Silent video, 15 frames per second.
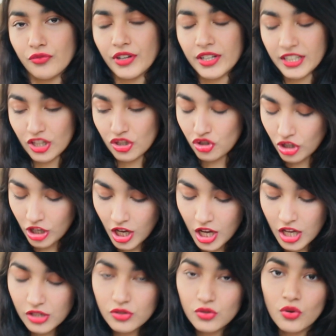fuck nature.
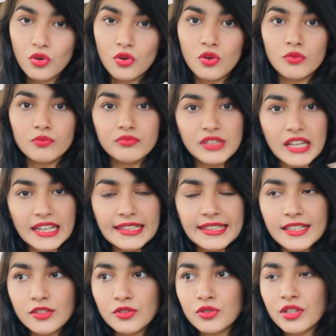So at
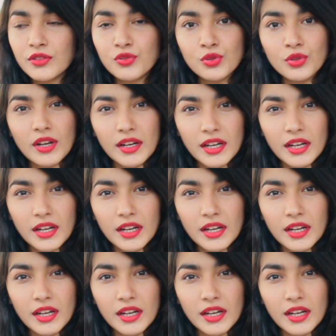least, you know, if you